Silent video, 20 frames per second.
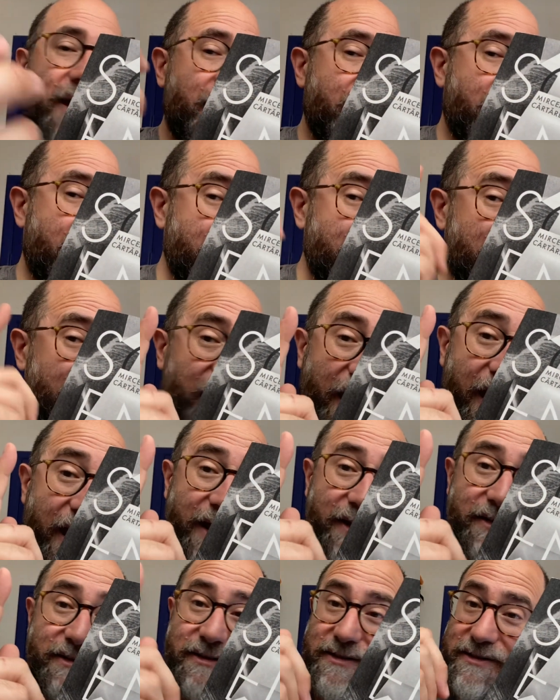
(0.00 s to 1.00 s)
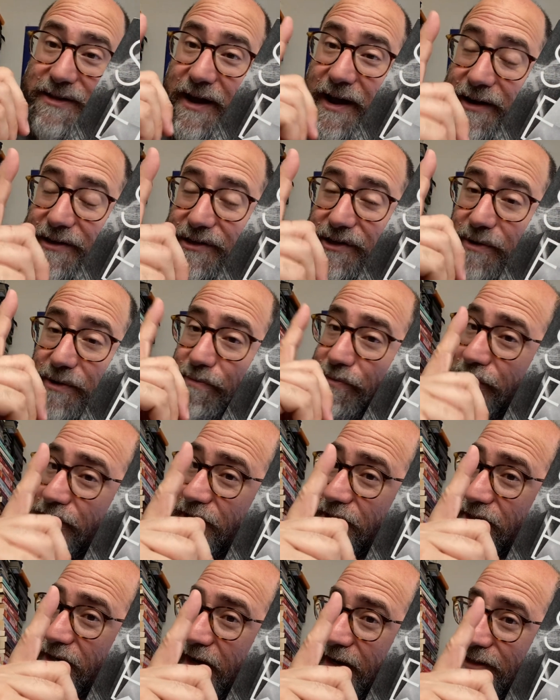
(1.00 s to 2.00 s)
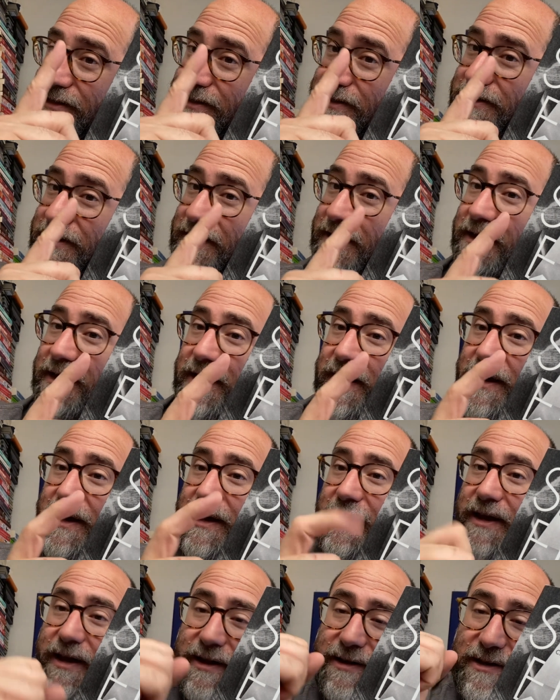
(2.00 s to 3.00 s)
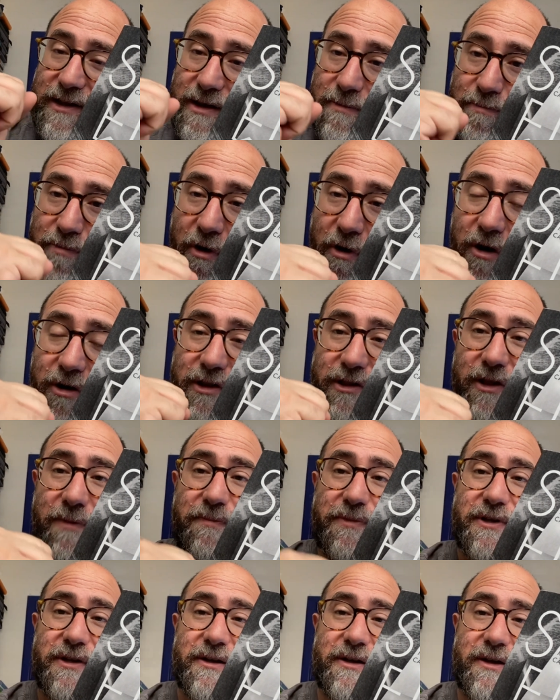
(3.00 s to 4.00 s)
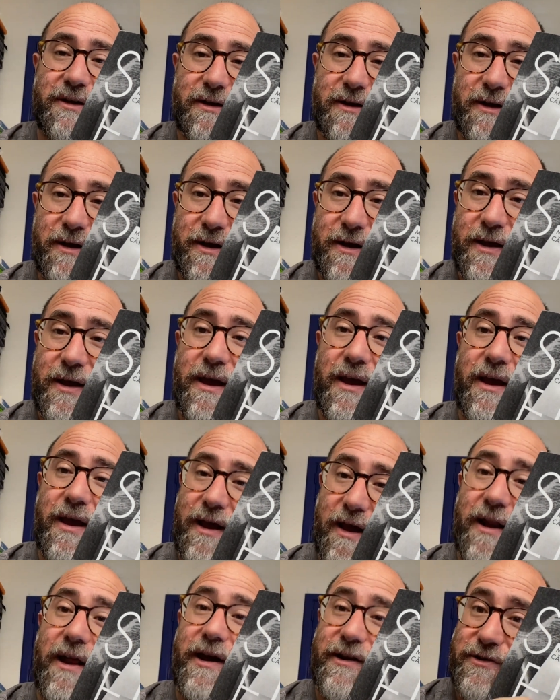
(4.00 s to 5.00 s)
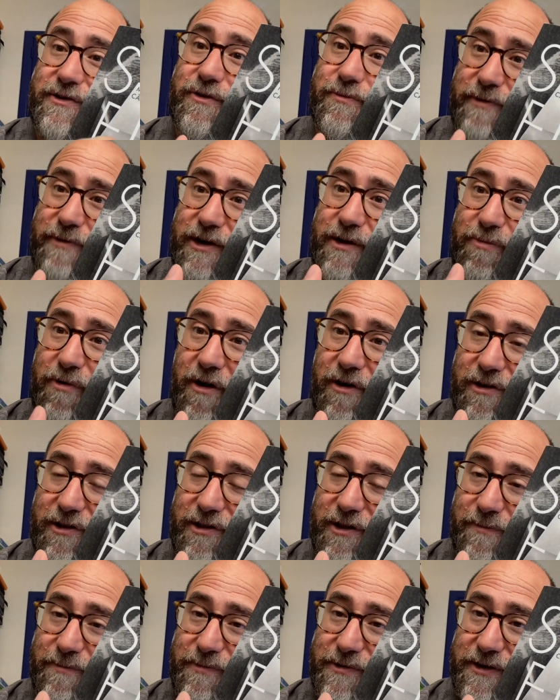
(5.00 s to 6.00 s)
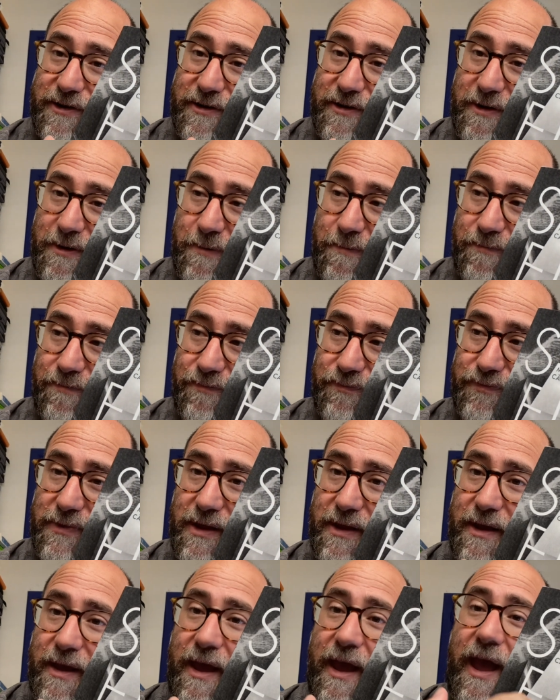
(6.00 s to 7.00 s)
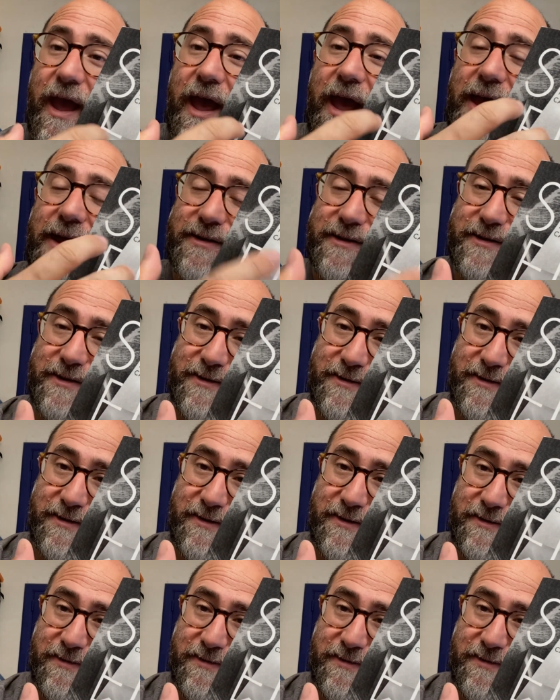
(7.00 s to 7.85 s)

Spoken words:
And that is actually put to test in the apocalyptic, and I do mean apocalyptic, ending.